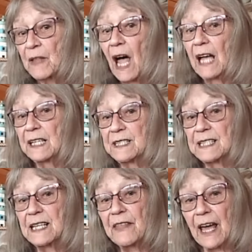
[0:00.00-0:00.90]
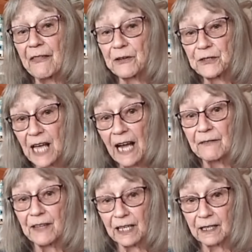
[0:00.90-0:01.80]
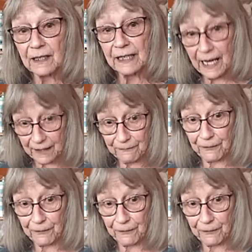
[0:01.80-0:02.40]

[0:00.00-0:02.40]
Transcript: I could see the other side of the cave.